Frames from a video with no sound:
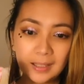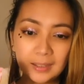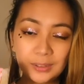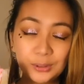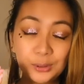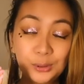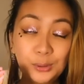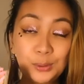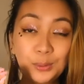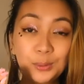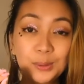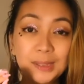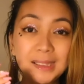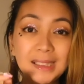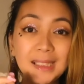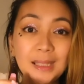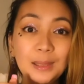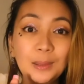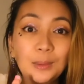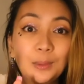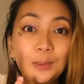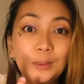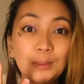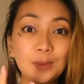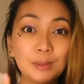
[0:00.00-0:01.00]
Juicy
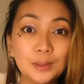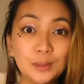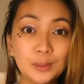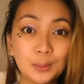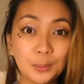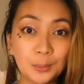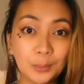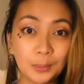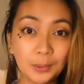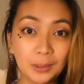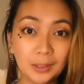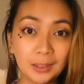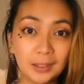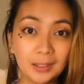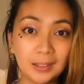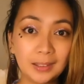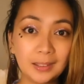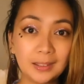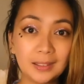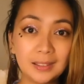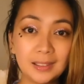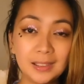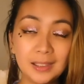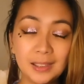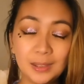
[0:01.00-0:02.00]
Couture,
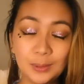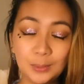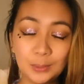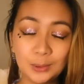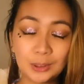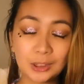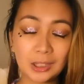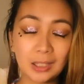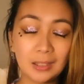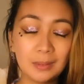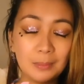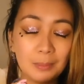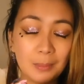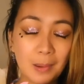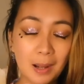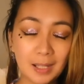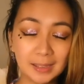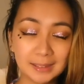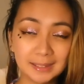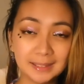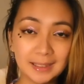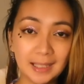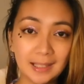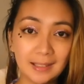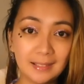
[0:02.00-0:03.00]
huge
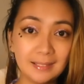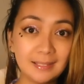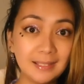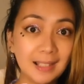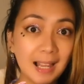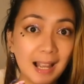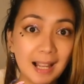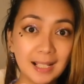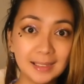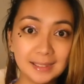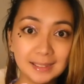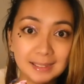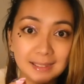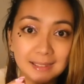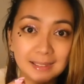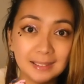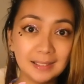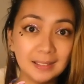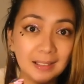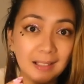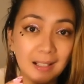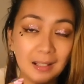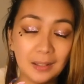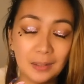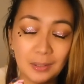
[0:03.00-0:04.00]
unboxing. That's
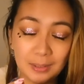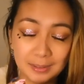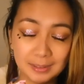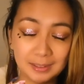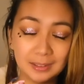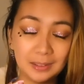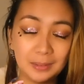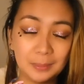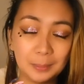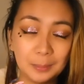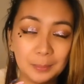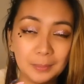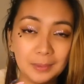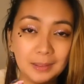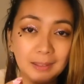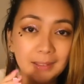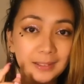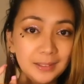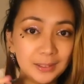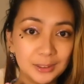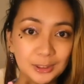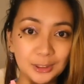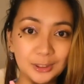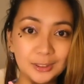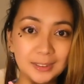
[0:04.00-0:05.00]
awesome.
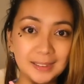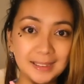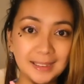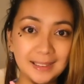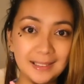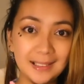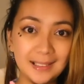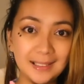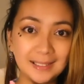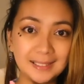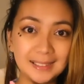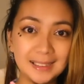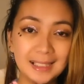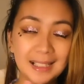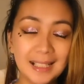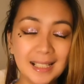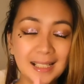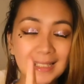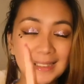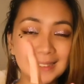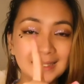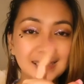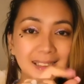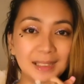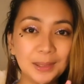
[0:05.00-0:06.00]
You should see that.
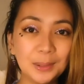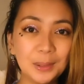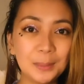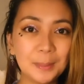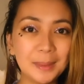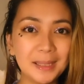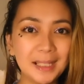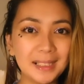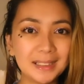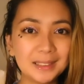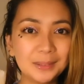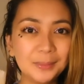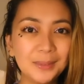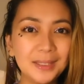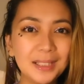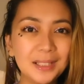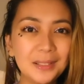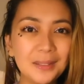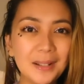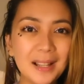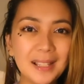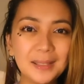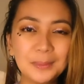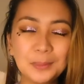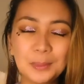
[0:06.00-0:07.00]
See you on my next video,
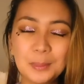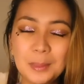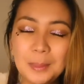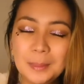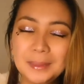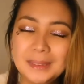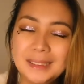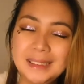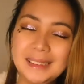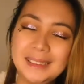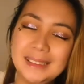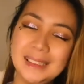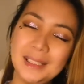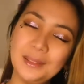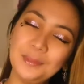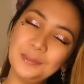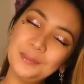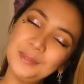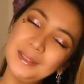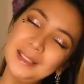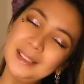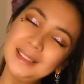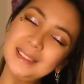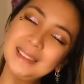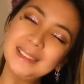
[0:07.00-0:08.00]
and remember to stay
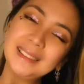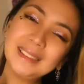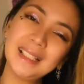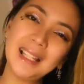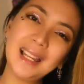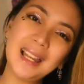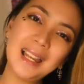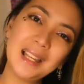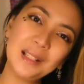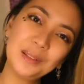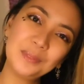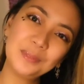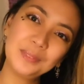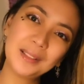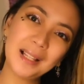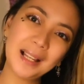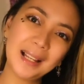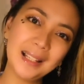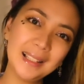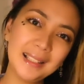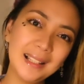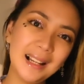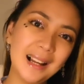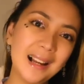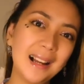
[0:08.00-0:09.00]
fierce and
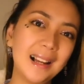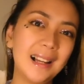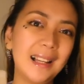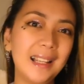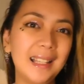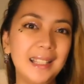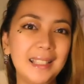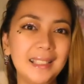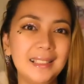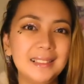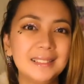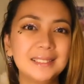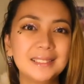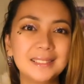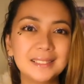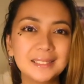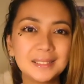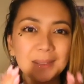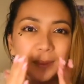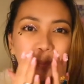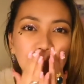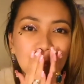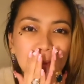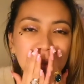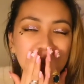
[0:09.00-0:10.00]
fly high.
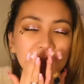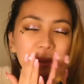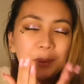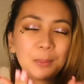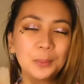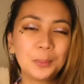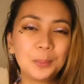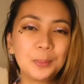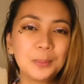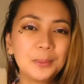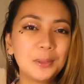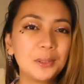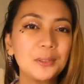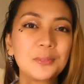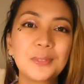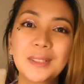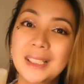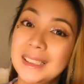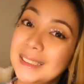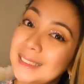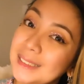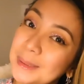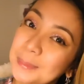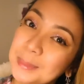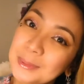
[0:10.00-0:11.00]
Don't
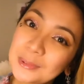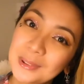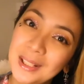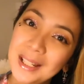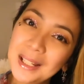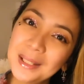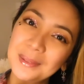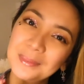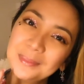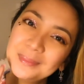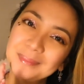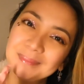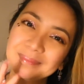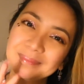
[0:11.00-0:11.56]
forget to subscribe.